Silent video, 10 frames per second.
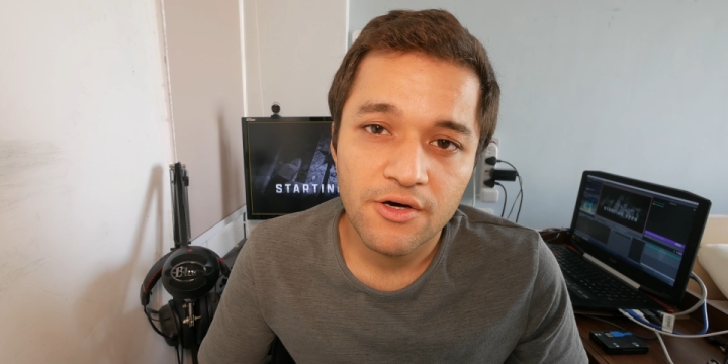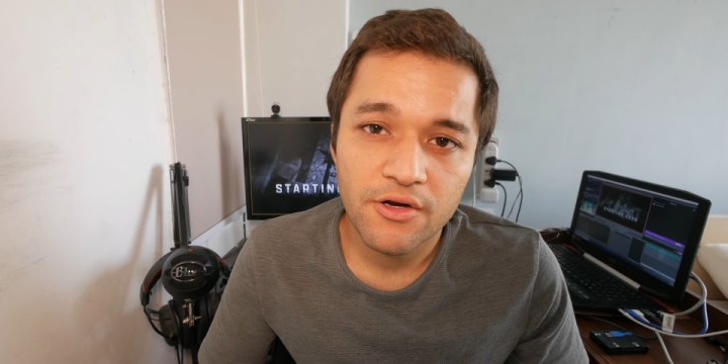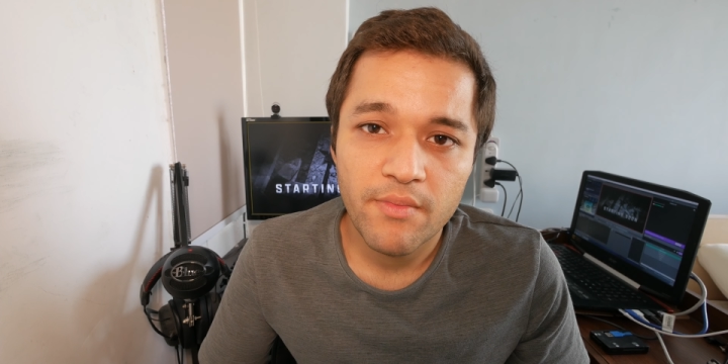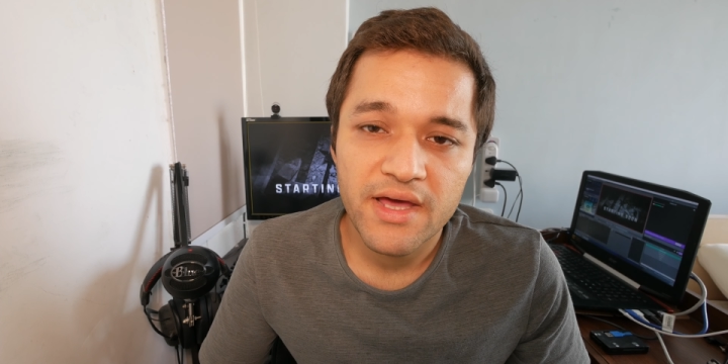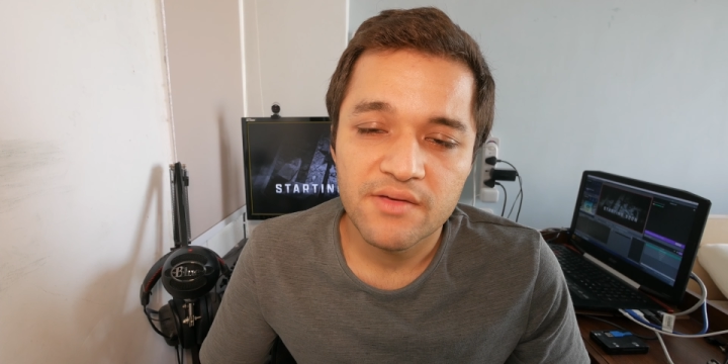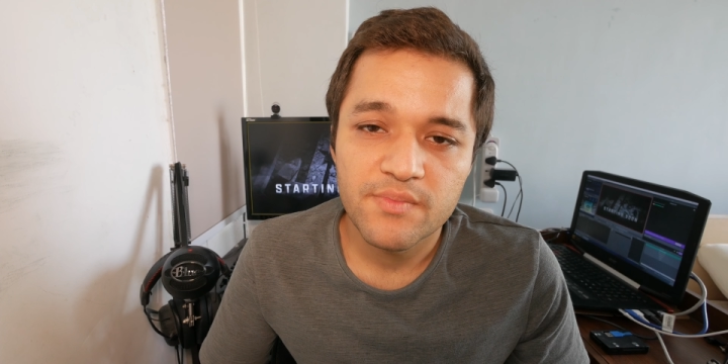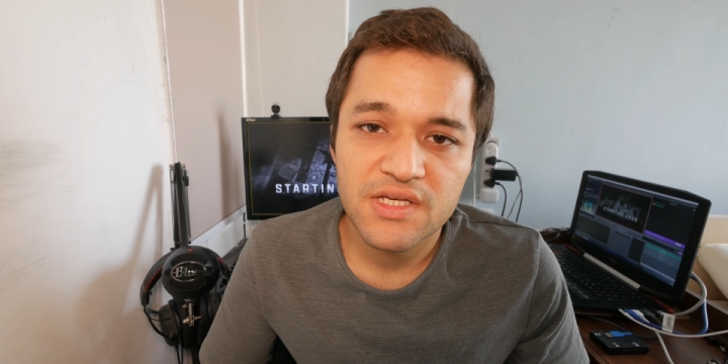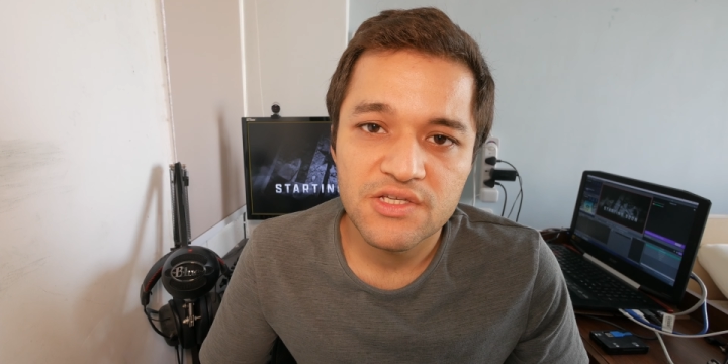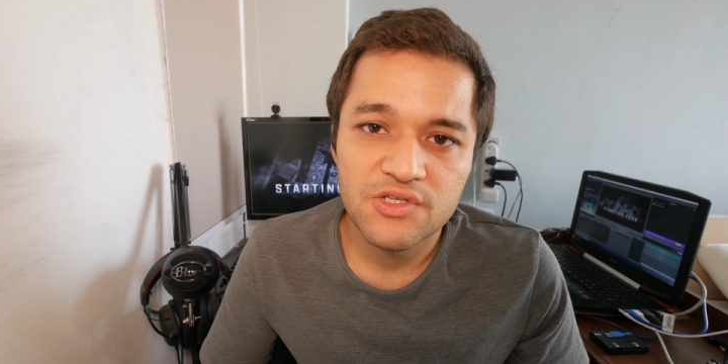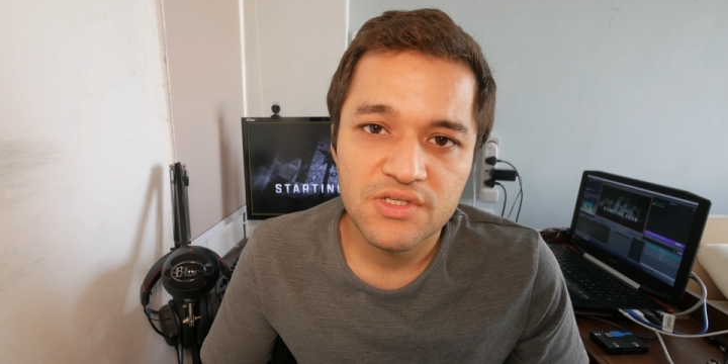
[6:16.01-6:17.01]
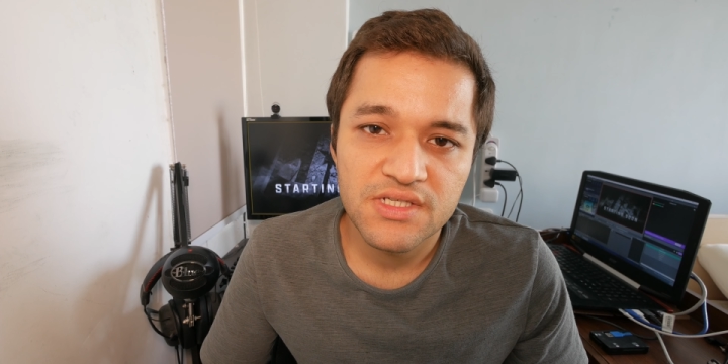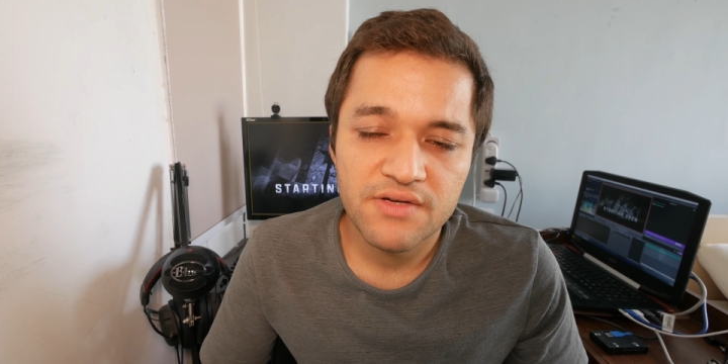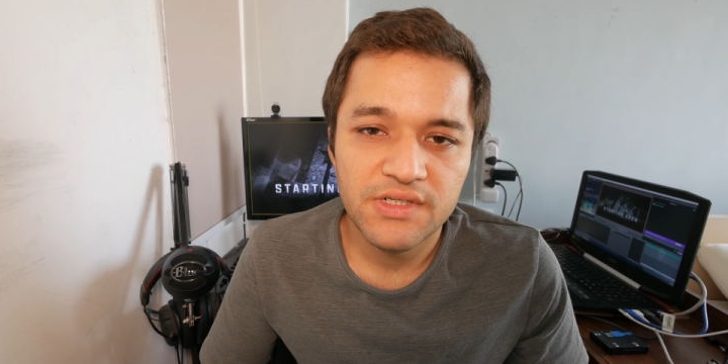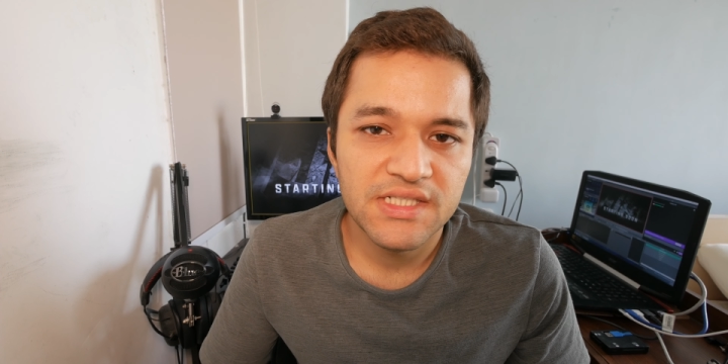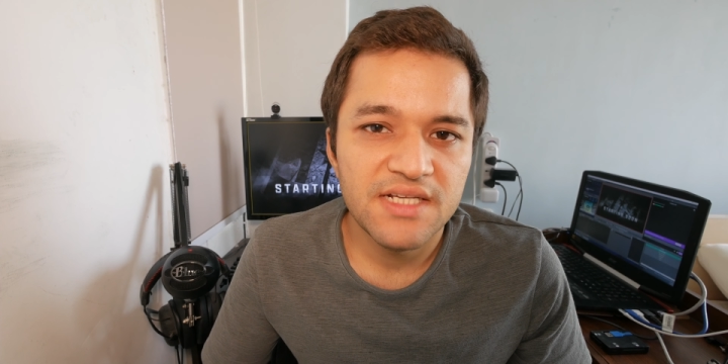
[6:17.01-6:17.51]
automatic messages
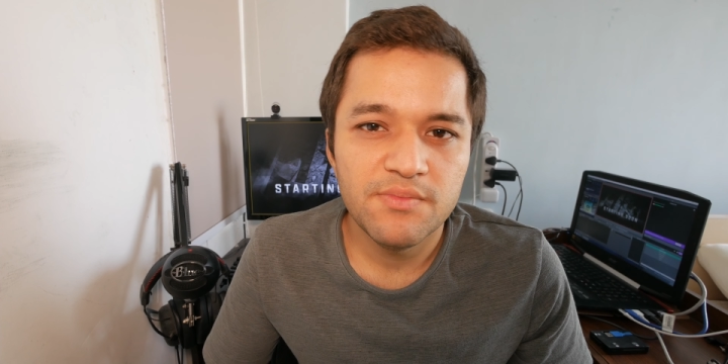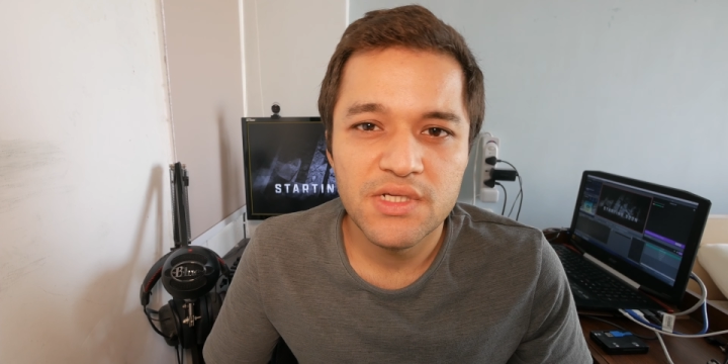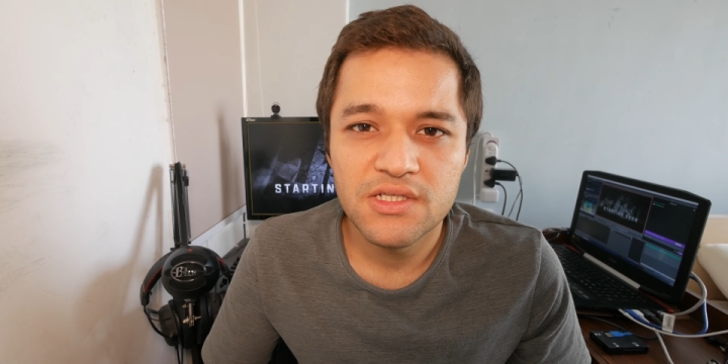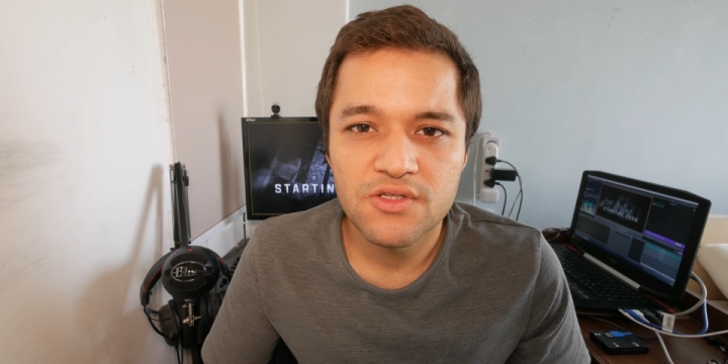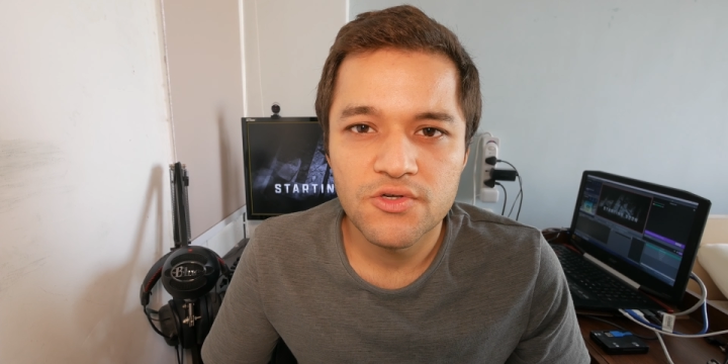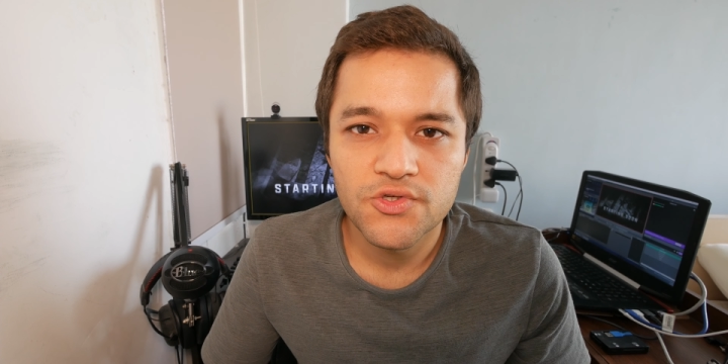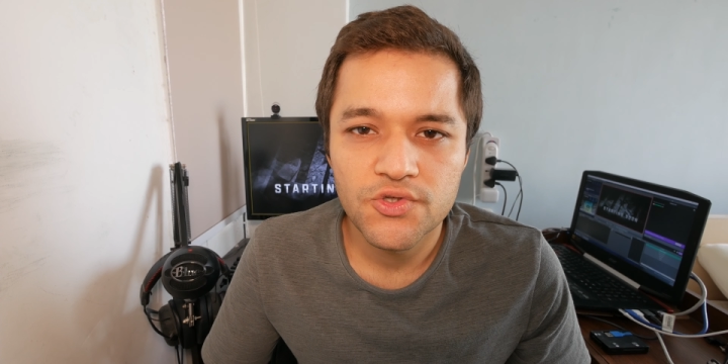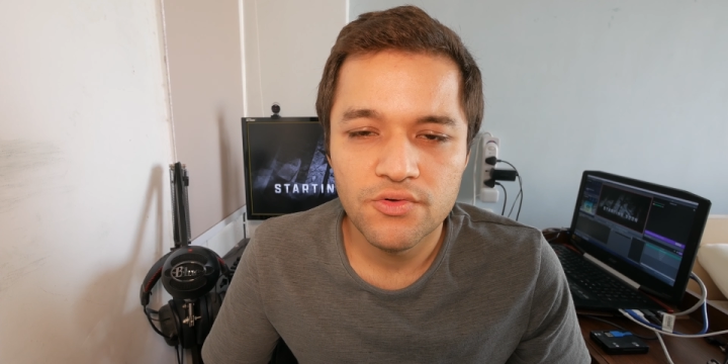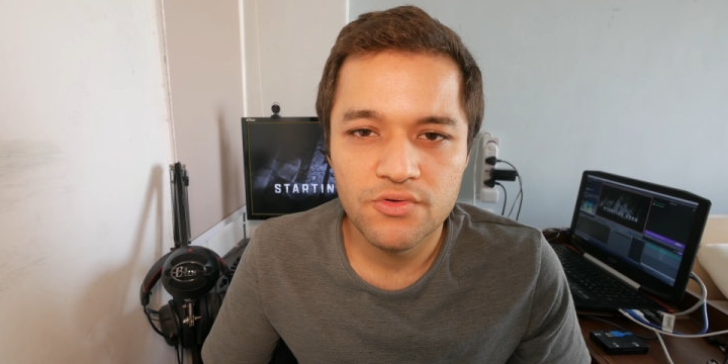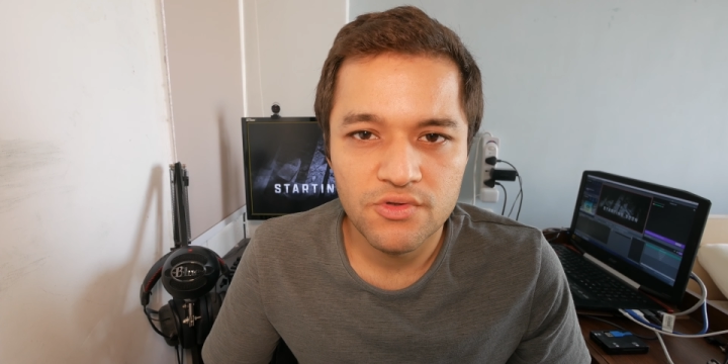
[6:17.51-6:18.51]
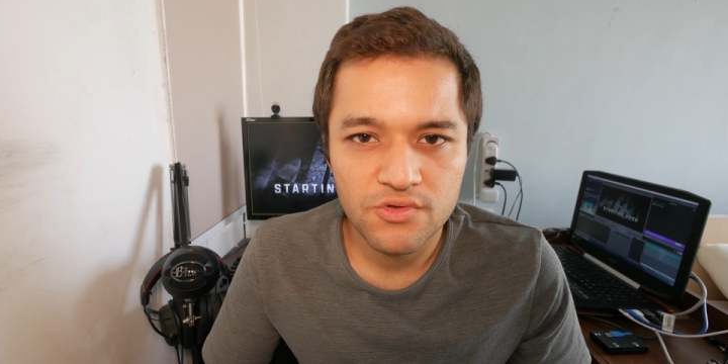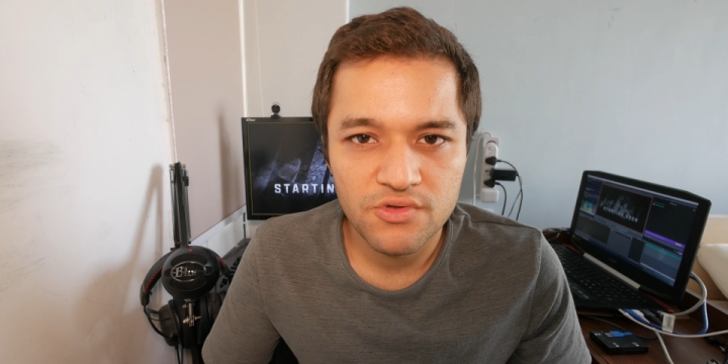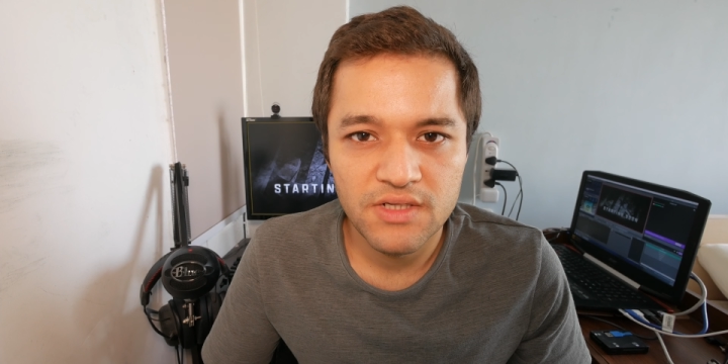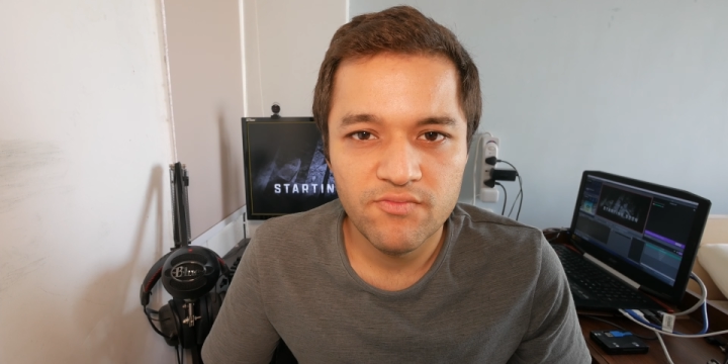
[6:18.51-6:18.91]
every 10 minutes or so to the stream,